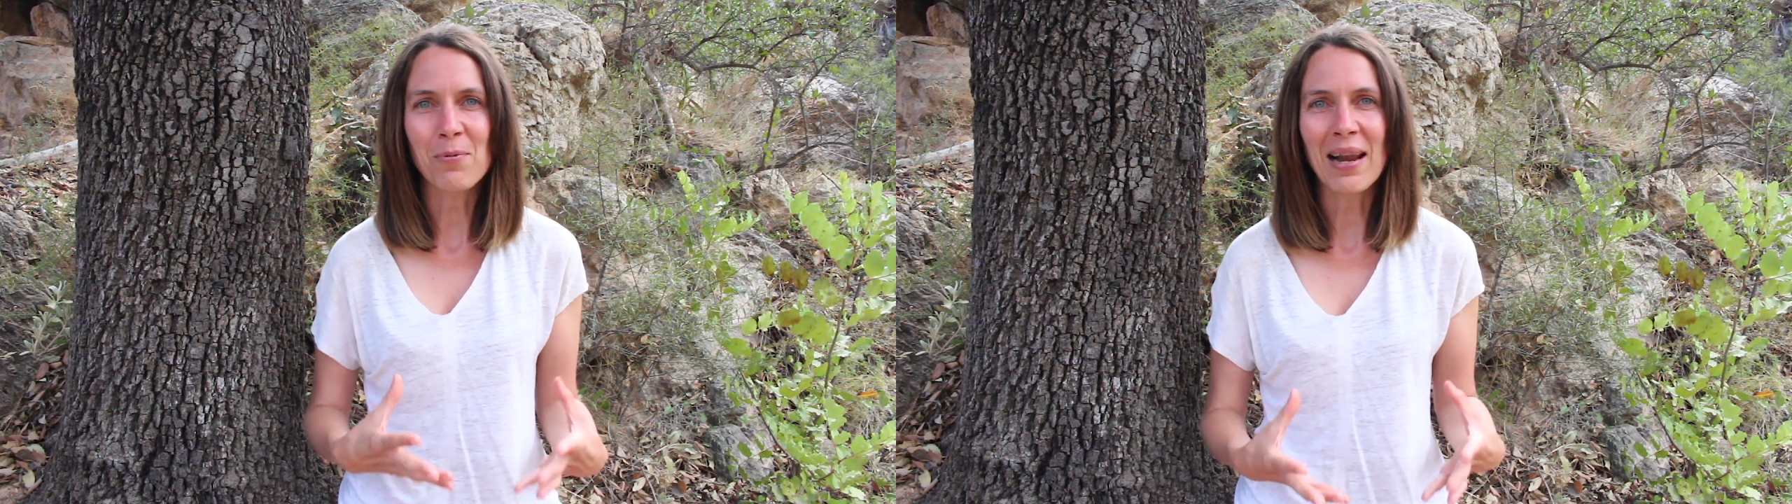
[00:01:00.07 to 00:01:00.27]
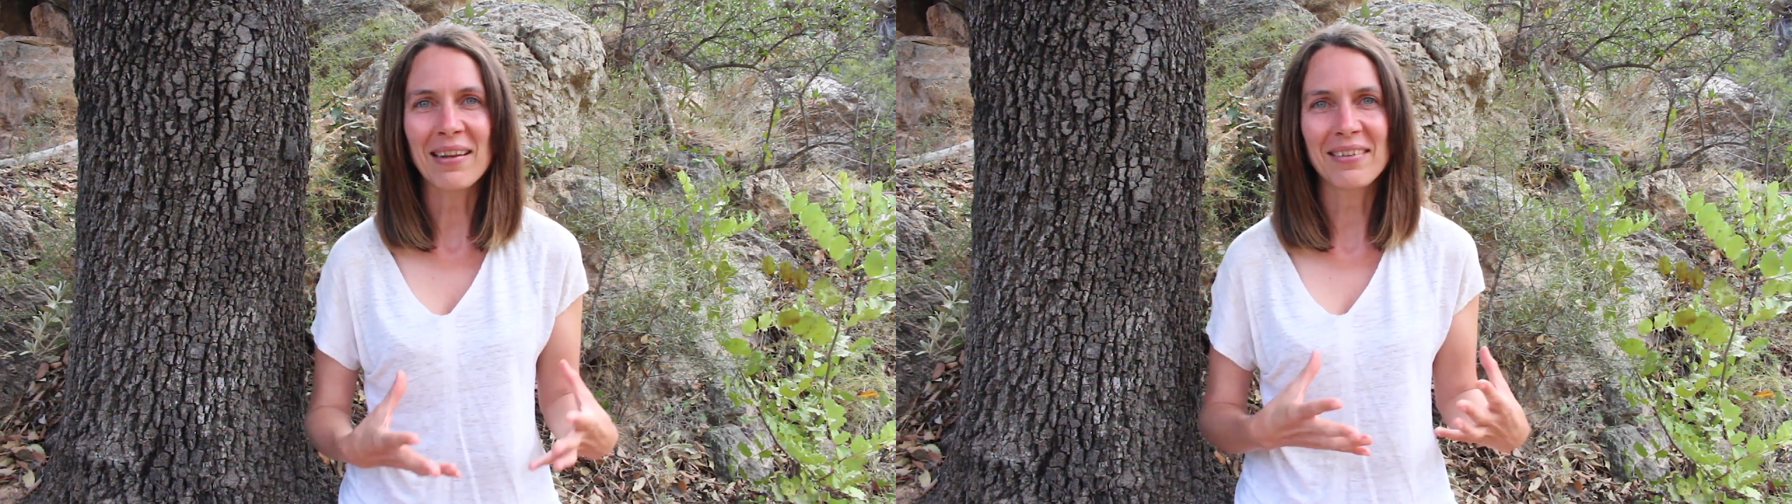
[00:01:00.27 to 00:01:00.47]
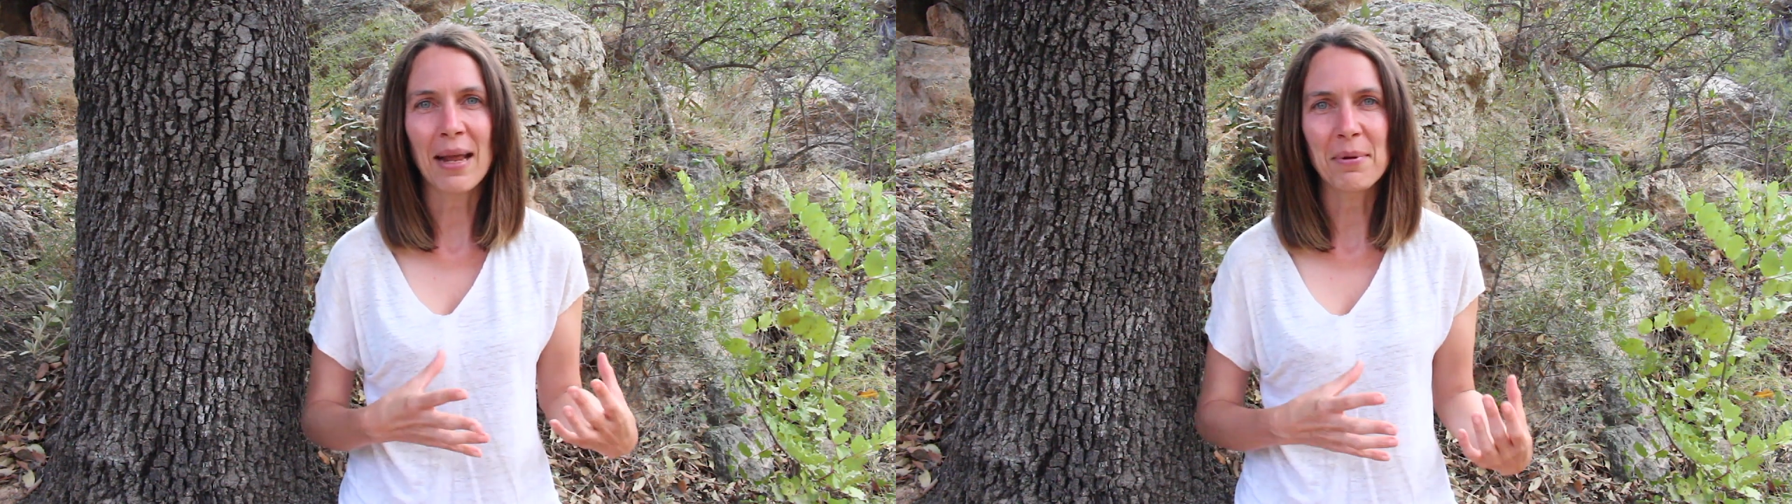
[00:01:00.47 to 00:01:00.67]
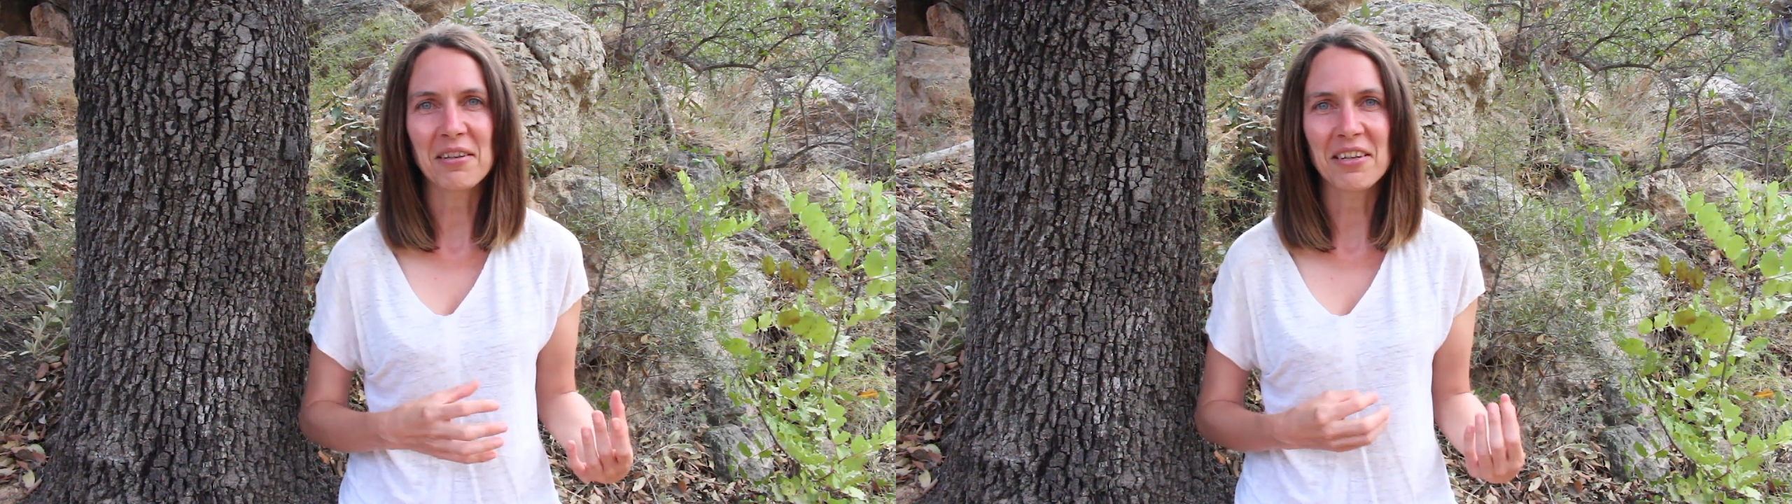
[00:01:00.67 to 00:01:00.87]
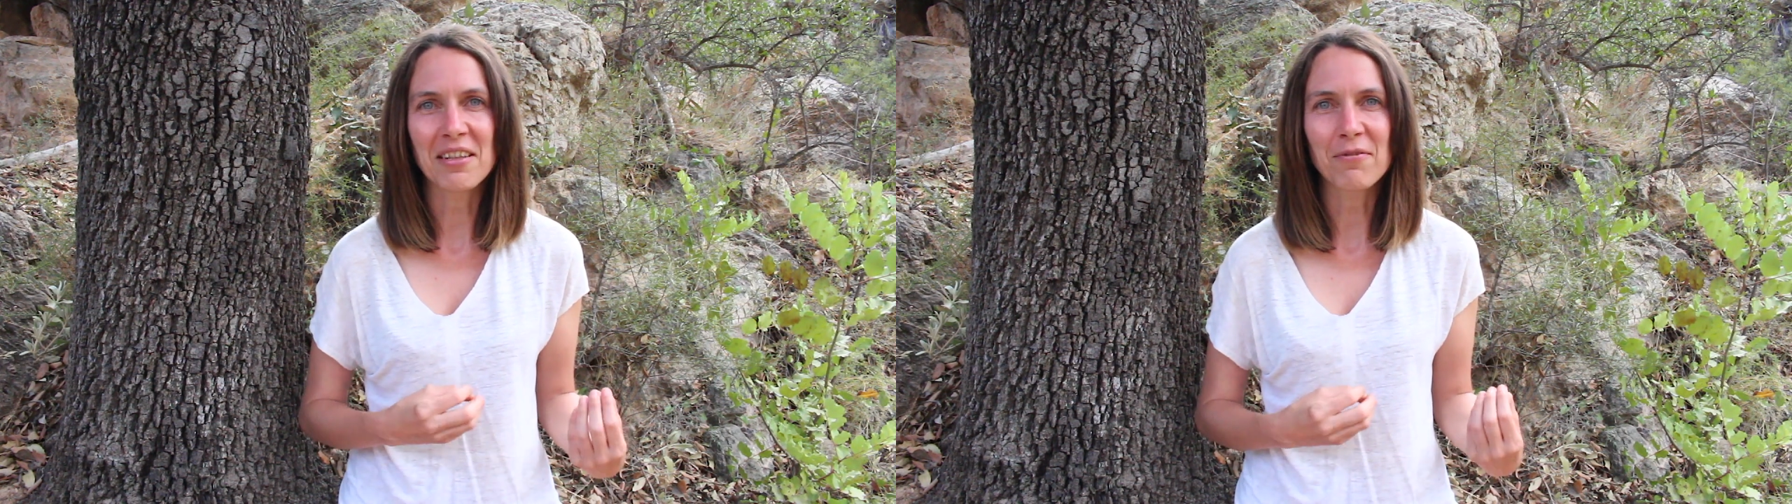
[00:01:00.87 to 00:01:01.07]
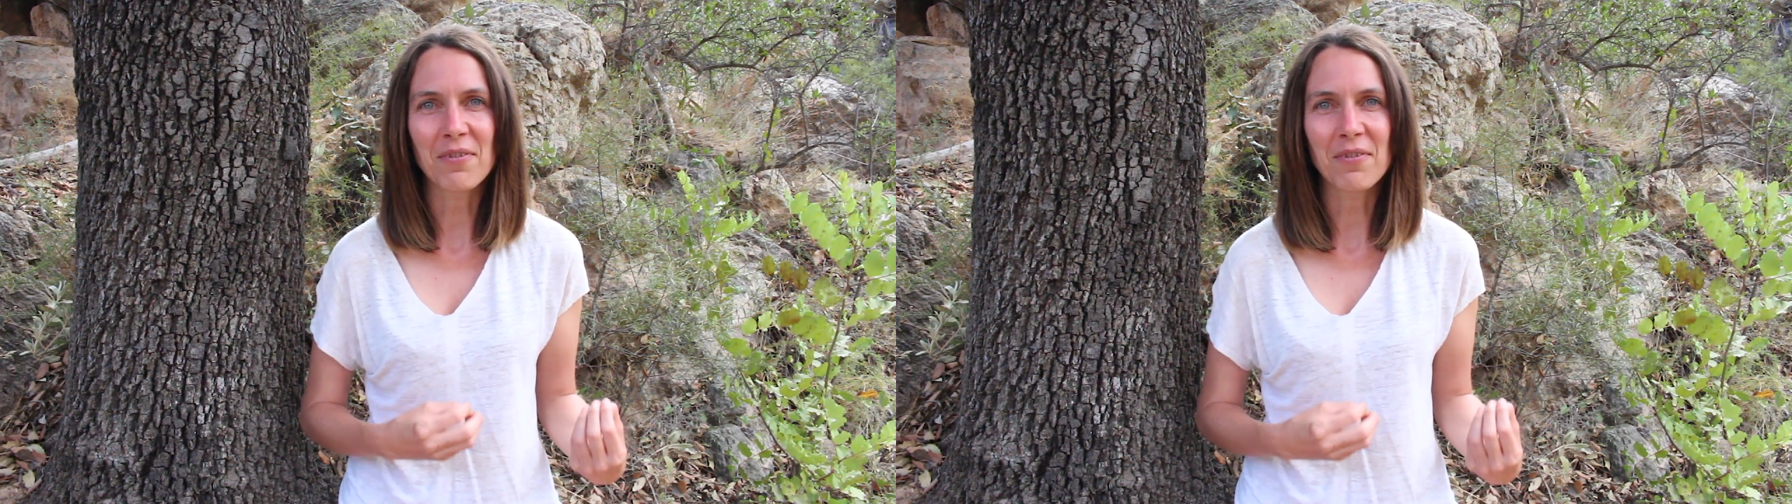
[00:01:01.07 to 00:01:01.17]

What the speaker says: well established in the